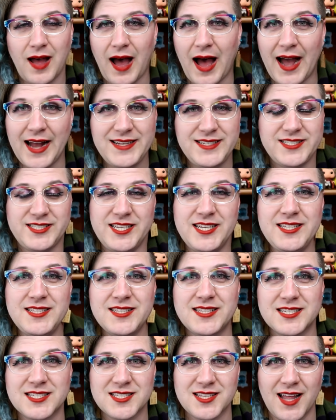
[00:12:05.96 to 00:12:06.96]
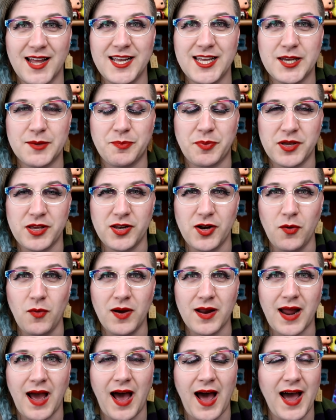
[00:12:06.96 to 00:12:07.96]
I didn't dislike it, but you know
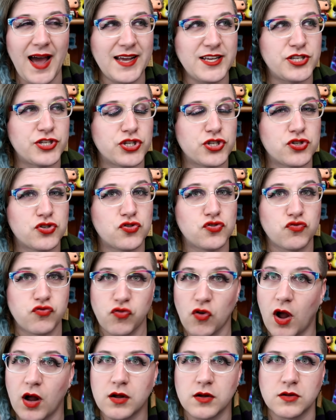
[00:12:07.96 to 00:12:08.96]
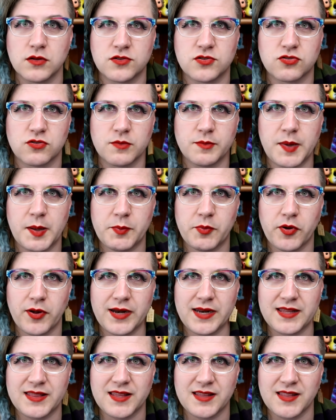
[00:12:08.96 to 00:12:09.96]
what? I struggle to remember
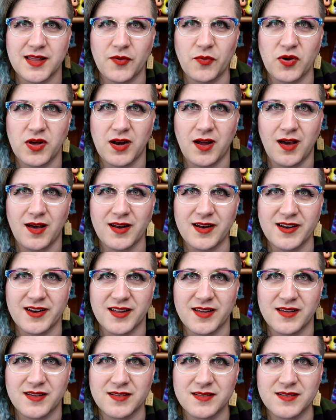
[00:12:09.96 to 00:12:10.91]
anything that went on in it.